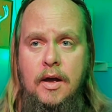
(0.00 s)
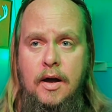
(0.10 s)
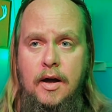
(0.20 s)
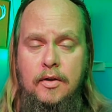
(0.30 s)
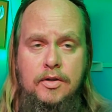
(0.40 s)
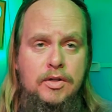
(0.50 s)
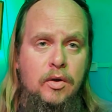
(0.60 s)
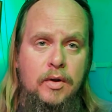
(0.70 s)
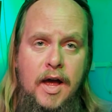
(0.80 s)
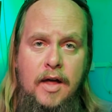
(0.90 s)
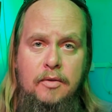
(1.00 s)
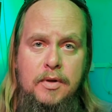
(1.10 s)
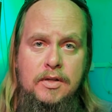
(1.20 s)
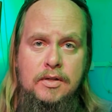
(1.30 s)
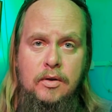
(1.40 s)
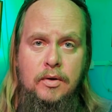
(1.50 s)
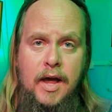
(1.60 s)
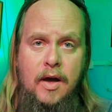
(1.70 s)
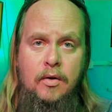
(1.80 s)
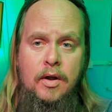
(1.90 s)
They're sold out. They've been sold
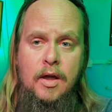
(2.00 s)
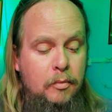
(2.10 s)
out.